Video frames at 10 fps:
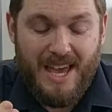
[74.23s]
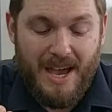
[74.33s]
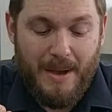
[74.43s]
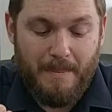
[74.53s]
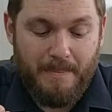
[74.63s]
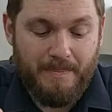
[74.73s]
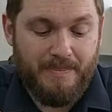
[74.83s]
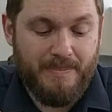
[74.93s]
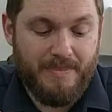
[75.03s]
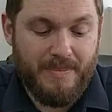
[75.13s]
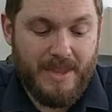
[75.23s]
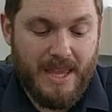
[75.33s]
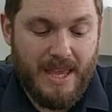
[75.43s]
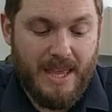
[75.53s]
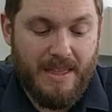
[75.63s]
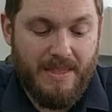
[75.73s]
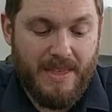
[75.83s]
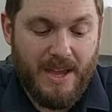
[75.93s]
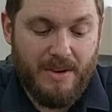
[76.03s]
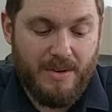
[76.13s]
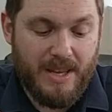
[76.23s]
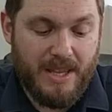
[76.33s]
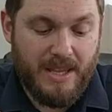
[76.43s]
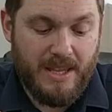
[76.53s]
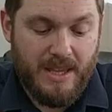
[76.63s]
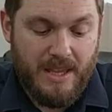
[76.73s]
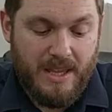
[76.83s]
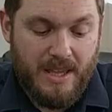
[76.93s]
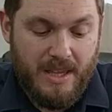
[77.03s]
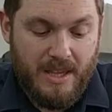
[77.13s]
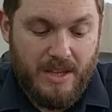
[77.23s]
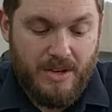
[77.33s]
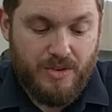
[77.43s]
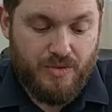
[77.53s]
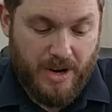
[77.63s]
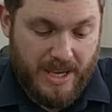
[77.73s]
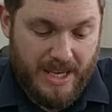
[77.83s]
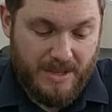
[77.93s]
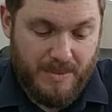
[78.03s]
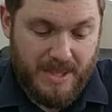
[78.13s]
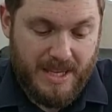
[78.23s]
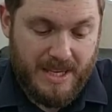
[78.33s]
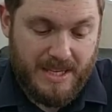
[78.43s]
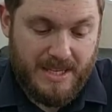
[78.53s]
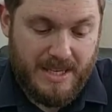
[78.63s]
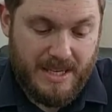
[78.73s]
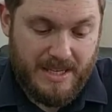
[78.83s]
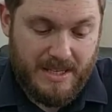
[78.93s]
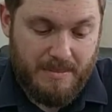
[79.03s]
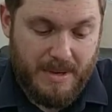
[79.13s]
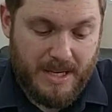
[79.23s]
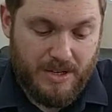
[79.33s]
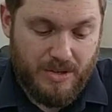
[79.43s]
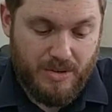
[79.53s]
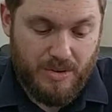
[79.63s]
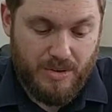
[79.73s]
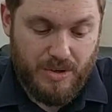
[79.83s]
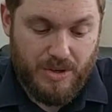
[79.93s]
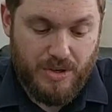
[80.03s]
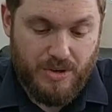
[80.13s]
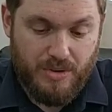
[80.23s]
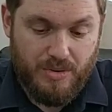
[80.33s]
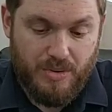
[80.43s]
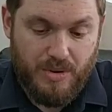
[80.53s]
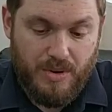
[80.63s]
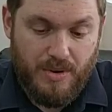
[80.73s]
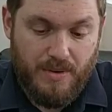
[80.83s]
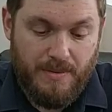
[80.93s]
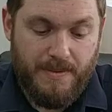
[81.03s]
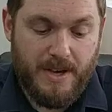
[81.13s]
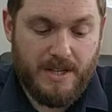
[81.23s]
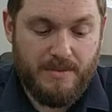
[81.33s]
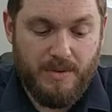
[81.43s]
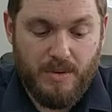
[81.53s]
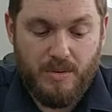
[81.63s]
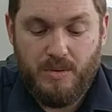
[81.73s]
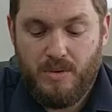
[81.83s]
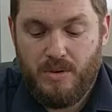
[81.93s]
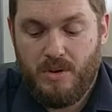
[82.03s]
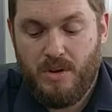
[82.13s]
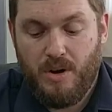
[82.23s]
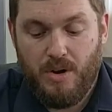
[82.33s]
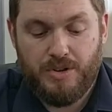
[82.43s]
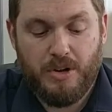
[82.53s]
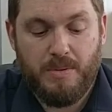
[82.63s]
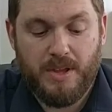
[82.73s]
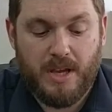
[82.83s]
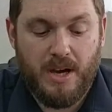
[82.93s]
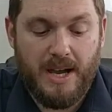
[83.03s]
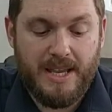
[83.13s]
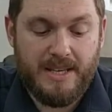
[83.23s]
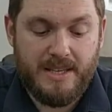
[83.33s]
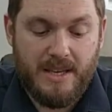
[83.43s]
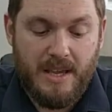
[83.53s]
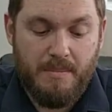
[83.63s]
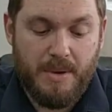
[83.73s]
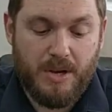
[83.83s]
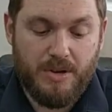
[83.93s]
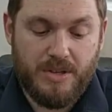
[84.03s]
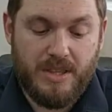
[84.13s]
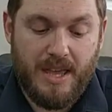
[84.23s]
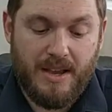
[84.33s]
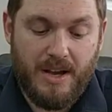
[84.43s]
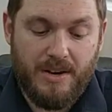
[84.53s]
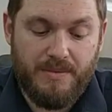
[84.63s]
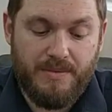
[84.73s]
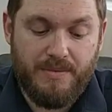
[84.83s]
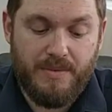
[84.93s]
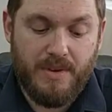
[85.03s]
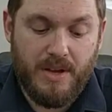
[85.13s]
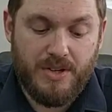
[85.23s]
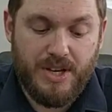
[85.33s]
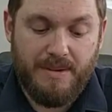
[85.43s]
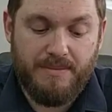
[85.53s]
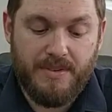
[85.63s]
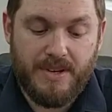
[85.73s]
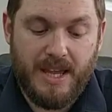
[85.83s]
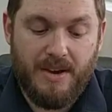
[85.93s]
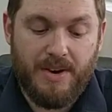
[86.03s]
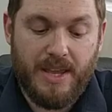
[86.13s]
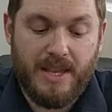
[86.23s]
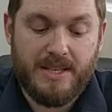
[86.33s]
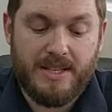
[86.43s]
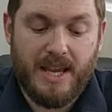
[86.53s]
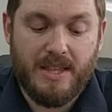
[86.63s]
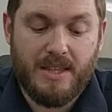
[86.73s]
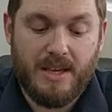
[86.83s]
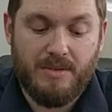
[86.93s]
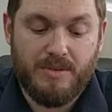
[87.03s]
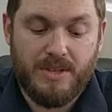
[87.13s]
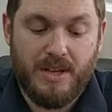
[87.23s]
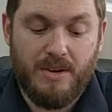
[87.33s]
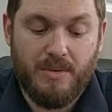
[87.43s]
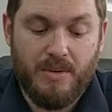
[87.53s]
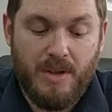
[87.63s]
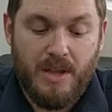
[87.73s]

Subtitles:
The only trick with these is to make sure that you, first of all, on top of the guides, because they're kind of chamfered down here to take the old seal,